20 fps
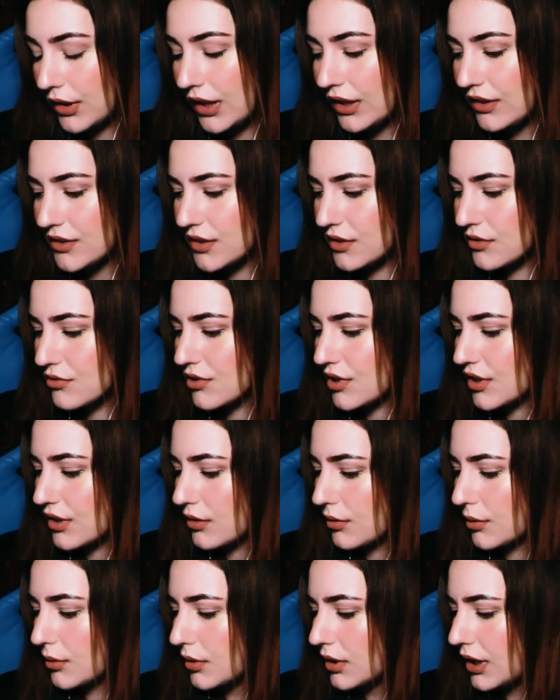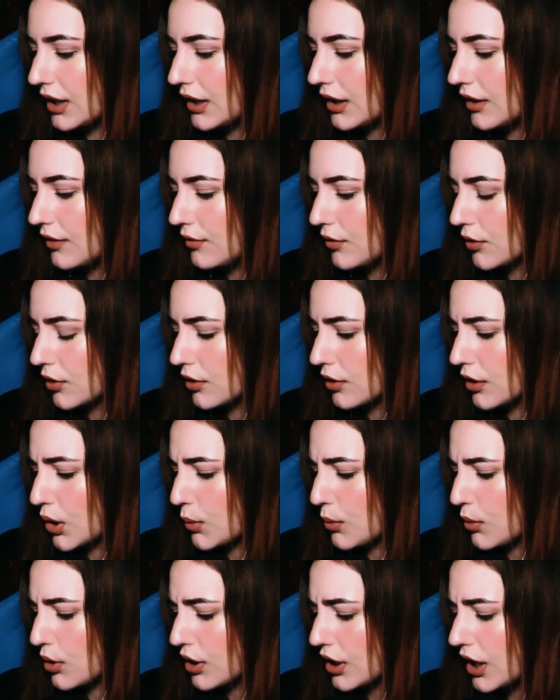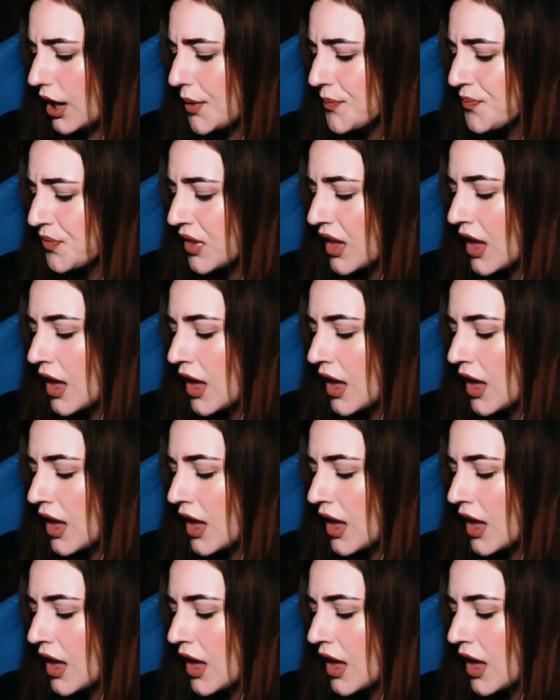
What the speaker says: That's an interesting rule, I forgot about that.